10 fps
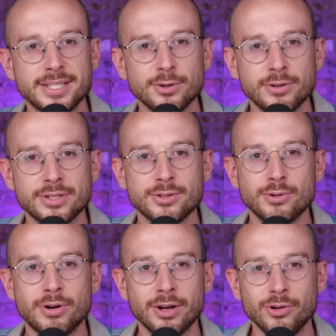This sort of
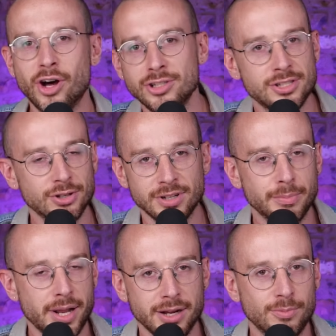story or non-story,
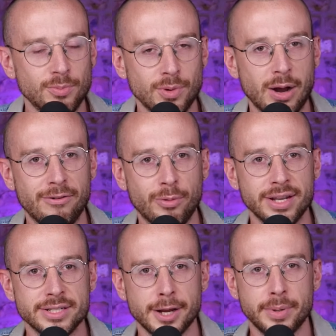depending on however
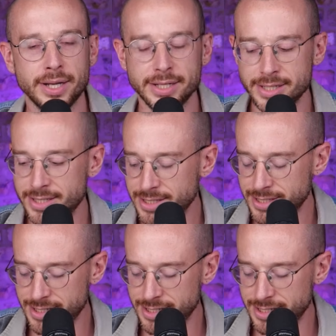we interpret it, did